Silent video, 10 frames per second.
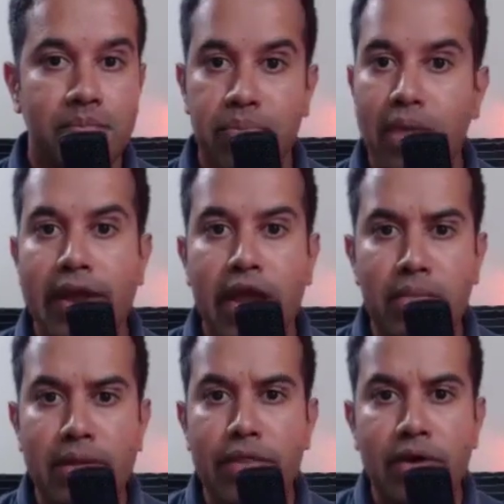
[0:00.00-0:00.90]
That can be
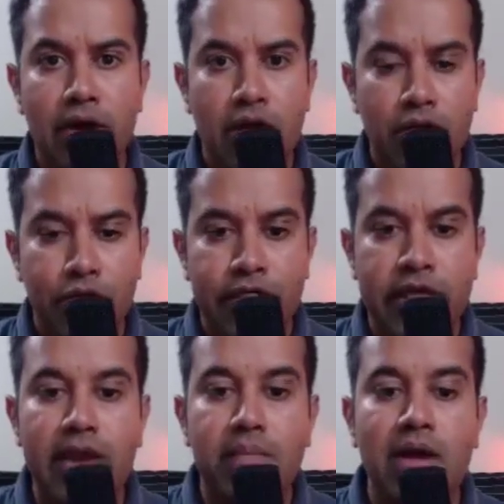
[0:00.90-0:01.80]
the
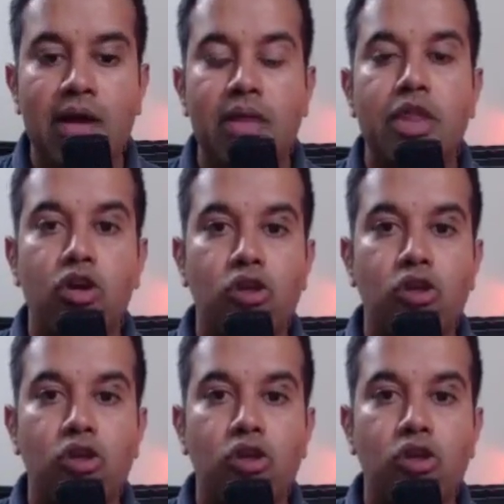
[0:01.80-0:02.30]
theme that you're